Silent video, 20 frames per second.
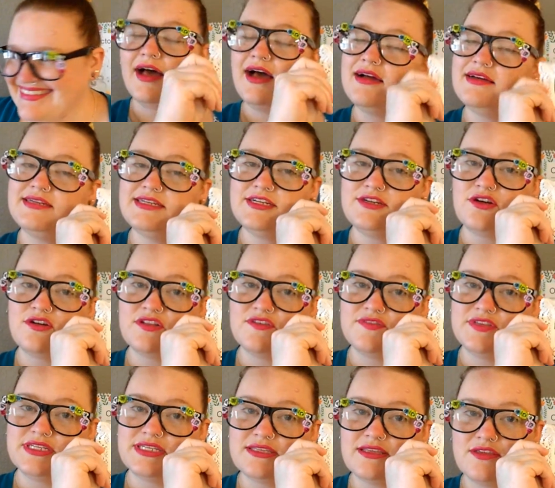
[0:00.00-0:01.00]
I did all of
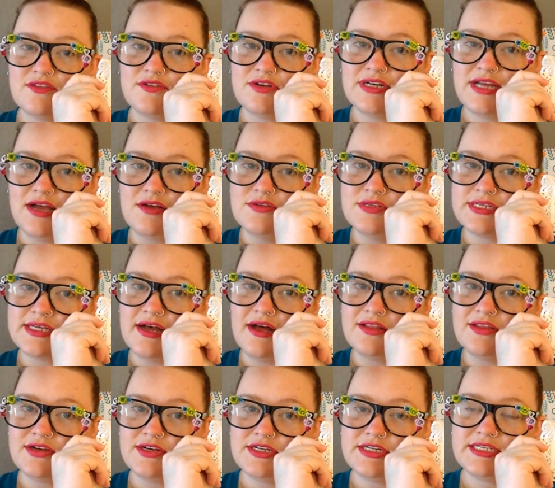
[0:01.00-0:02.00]
the Slytherin house
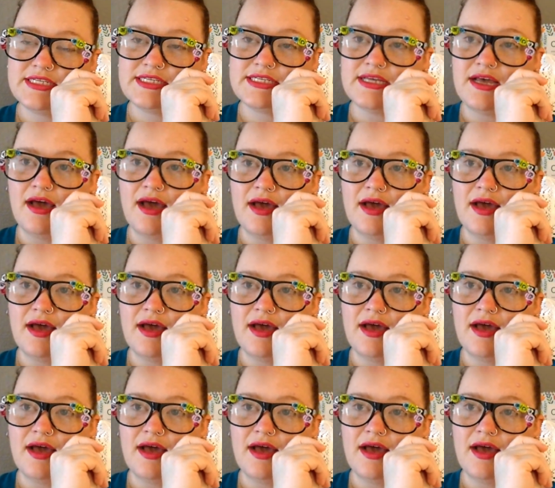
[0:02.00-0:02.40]
colors,